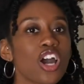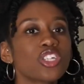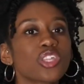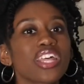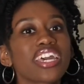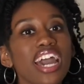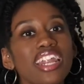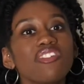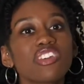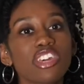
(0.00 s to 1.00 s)
So they kind
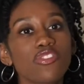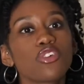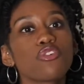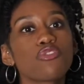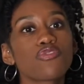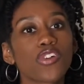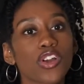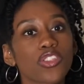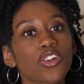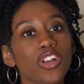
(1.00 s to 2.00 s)
of give you
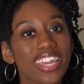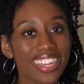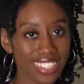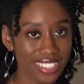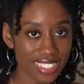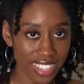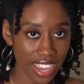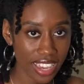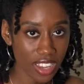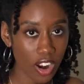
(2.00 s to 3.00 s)
further
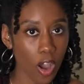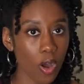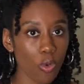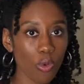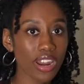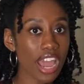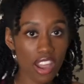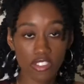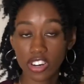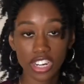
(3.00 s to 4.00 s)
insight on
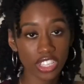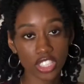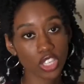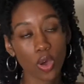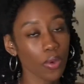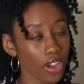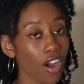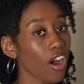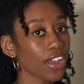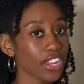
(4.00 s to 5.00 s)
whatever is going
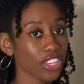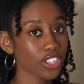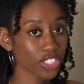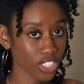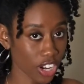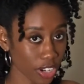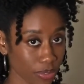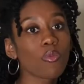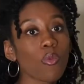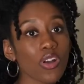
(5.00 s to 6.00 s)
on in your chart.
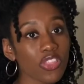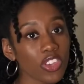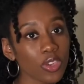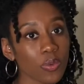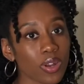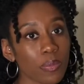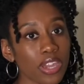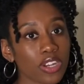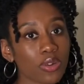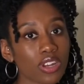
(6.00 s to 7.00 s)
One thing you want to
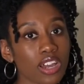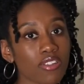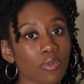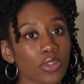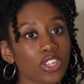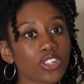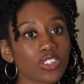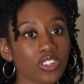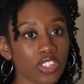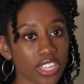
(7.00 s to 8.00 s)
make note of when you're
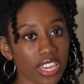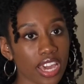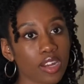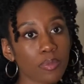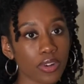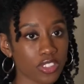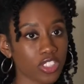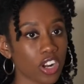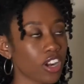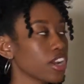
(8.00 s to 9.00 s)
looking at a birth
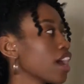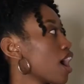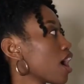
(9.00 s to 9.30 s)
chart,